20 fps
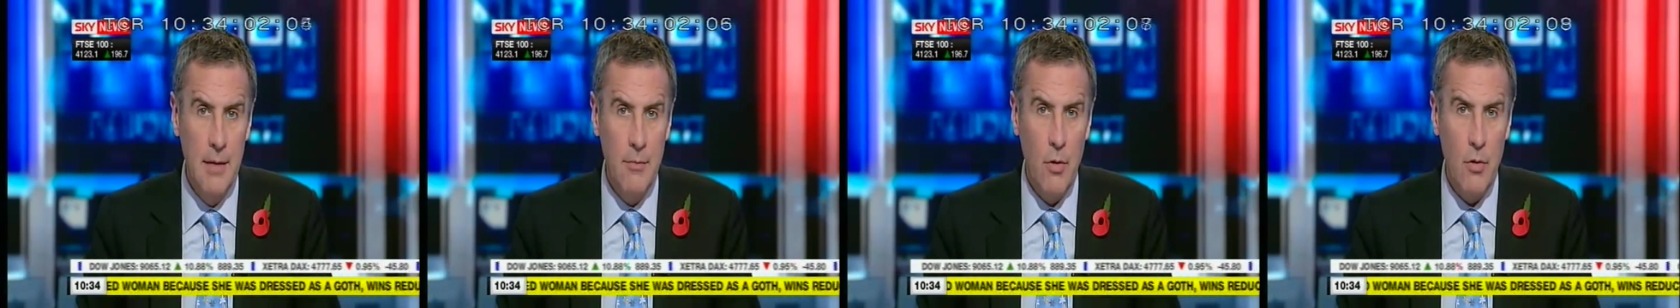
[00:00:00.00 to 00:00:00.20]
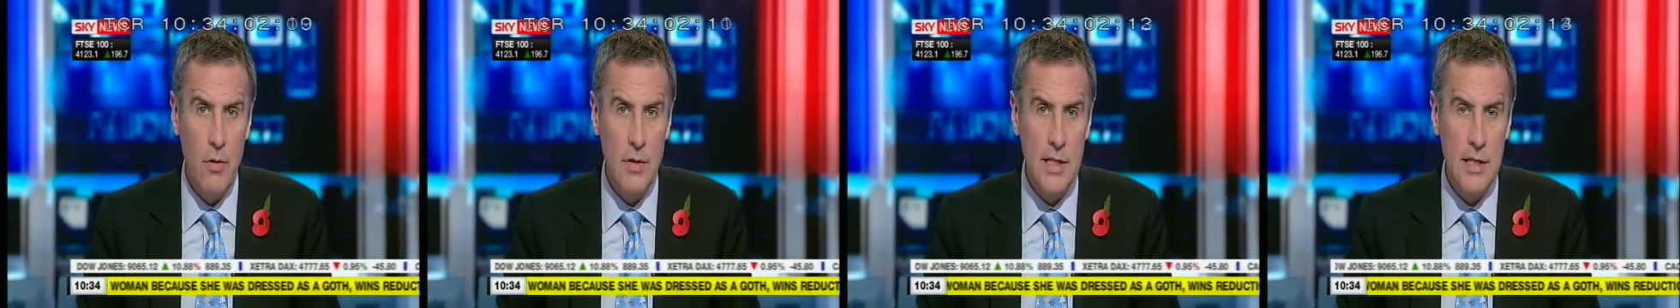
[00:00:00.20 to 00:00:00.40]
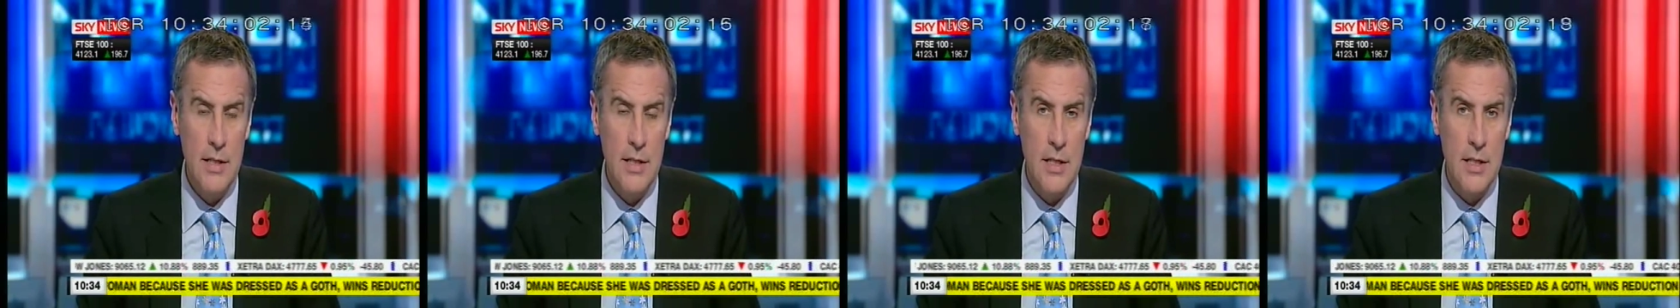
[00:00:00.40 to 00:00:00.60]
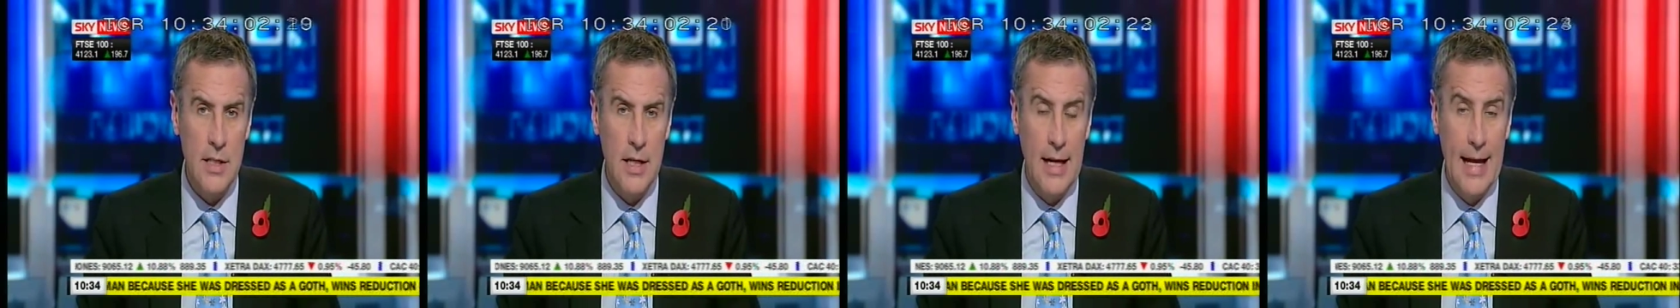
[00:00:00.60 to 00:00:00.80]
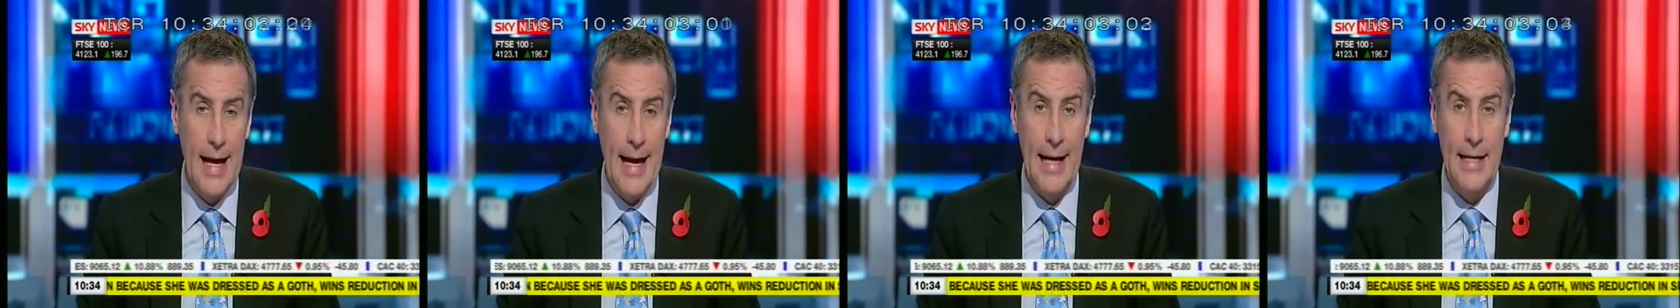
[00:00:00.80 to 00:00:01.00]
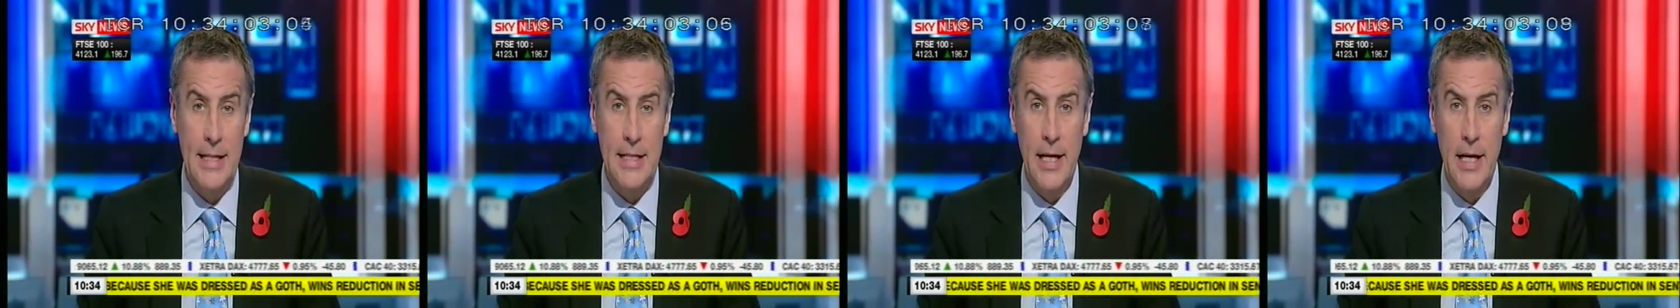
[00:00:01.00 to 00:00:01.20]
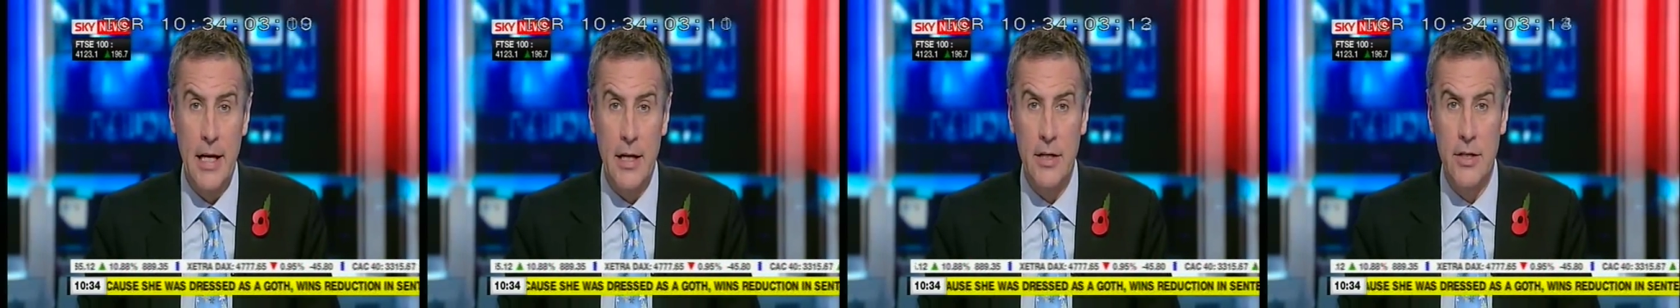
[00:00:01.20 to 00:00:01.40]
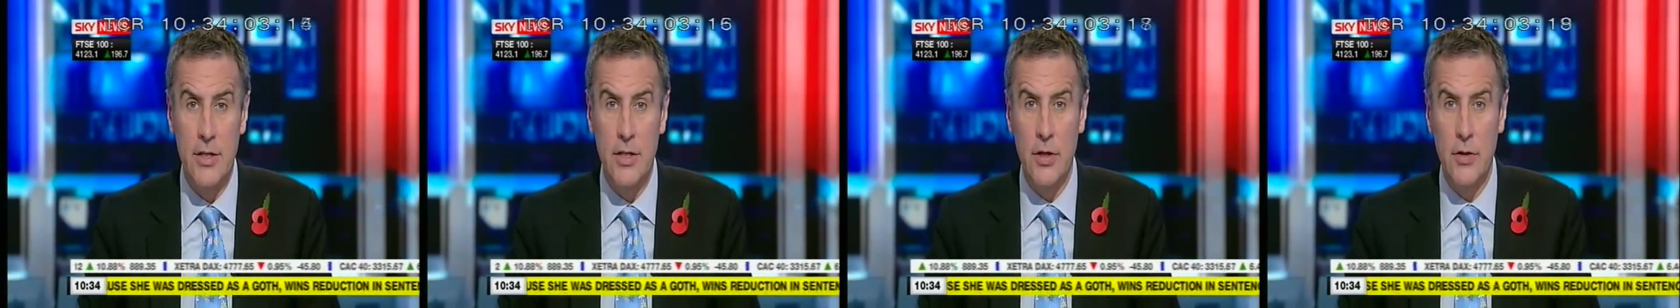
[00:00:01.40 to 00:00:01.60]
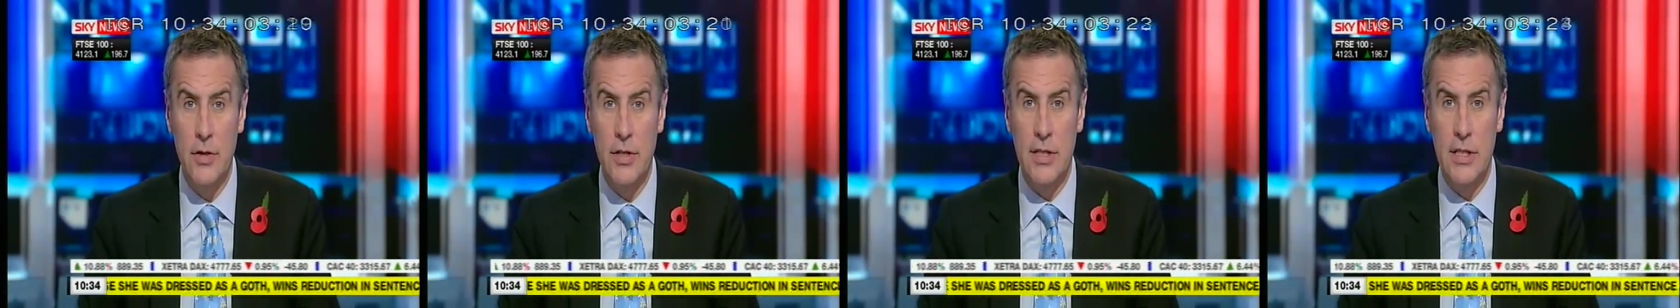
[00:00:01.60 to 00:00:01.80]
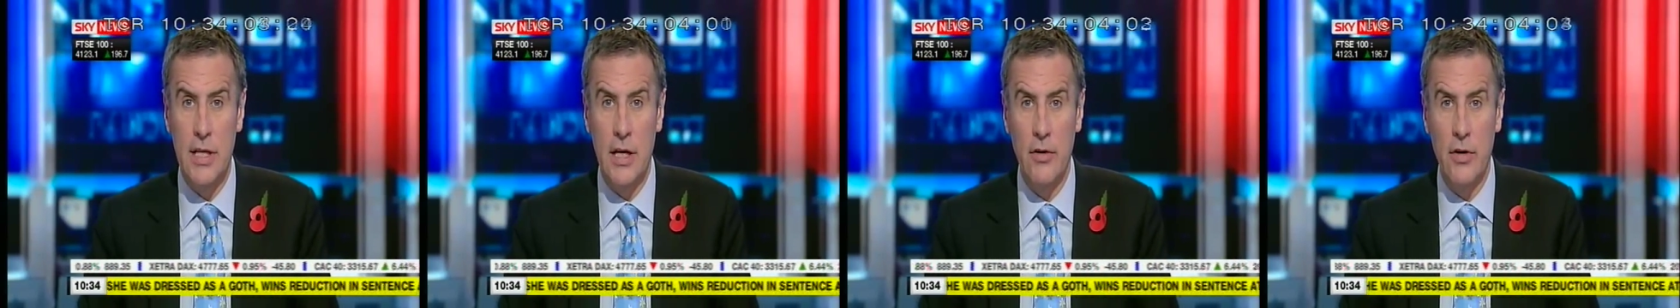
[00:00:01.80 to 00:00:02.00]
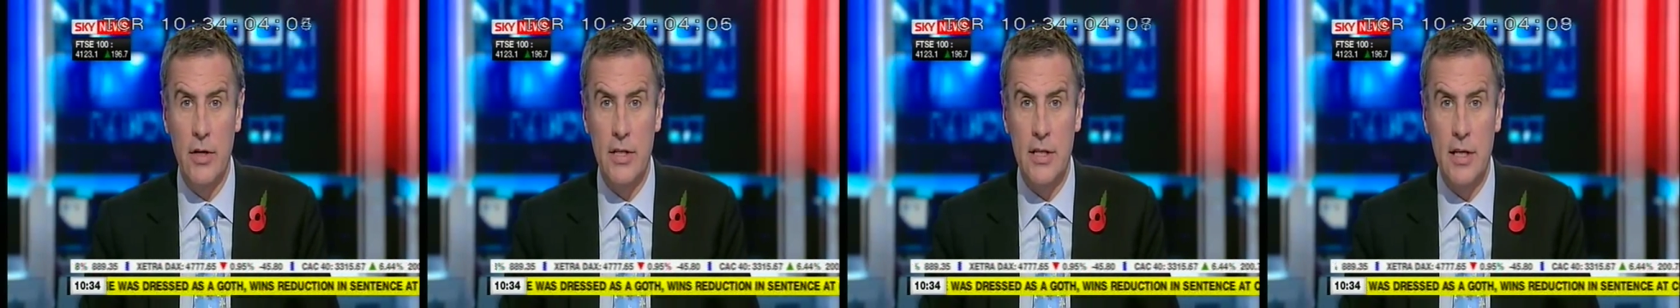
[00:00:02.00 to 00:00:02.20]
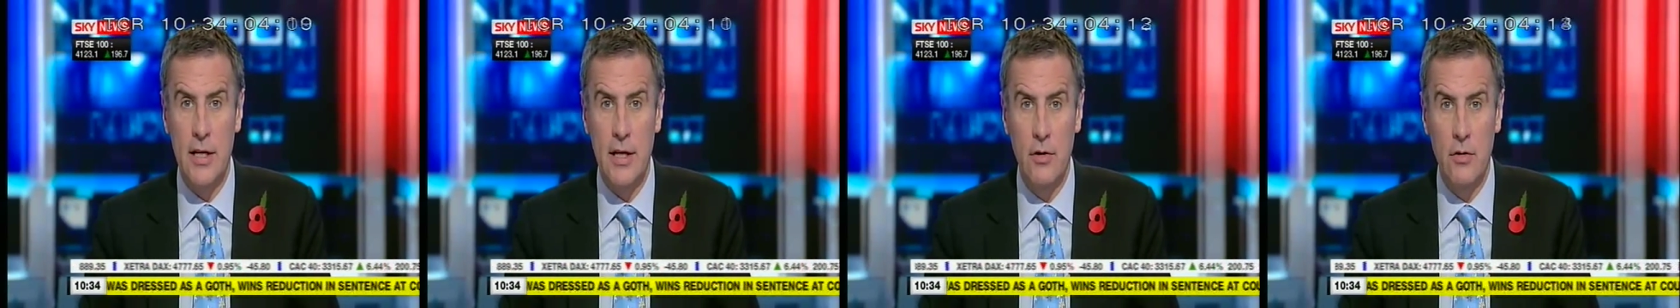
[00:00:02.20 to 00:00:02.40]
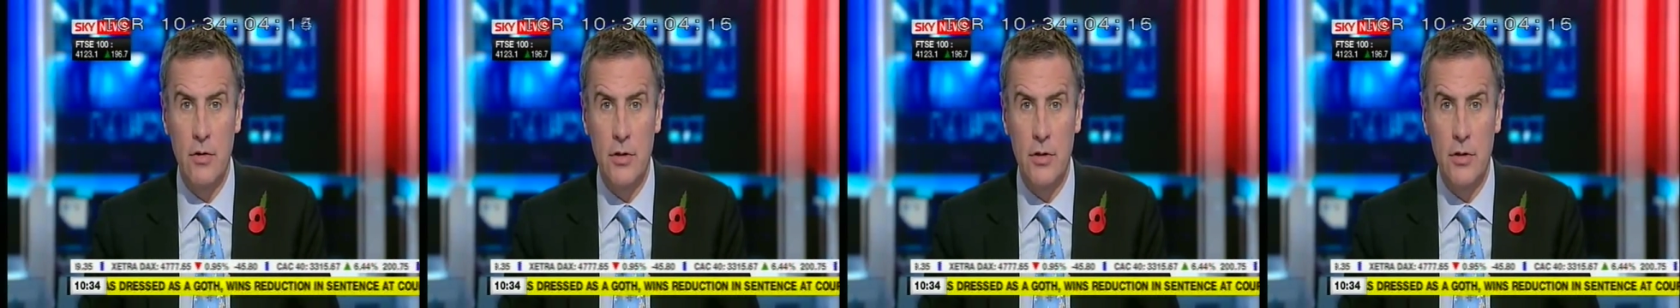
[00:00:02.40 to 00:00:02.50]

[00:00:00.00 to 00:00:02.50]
But was it just a gag taken too seriously,